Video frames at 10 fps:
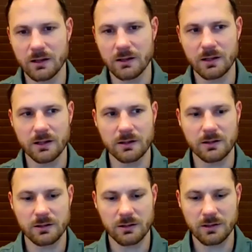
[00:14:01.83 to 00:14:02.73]

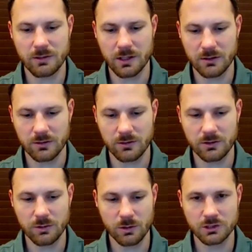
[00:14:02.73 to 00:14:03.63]
and giving us
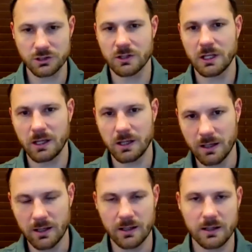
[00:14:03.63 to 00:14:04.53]
your journey
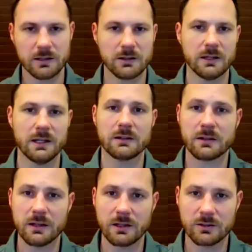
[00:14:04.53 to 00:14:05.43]
and an
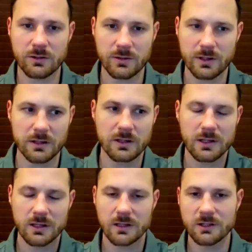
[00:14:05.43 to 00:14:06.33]
insight into the
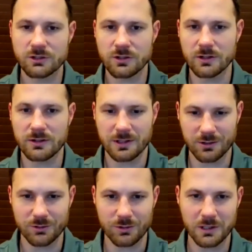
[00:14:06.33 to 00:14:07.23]
insurance
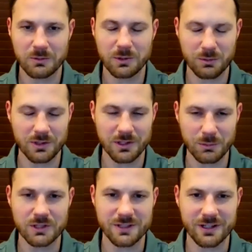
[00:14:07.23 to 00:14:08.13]
industry. We really
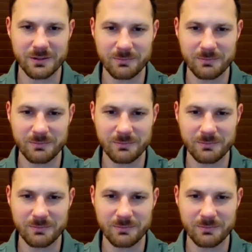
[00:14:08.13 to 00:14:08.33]
appreciate it.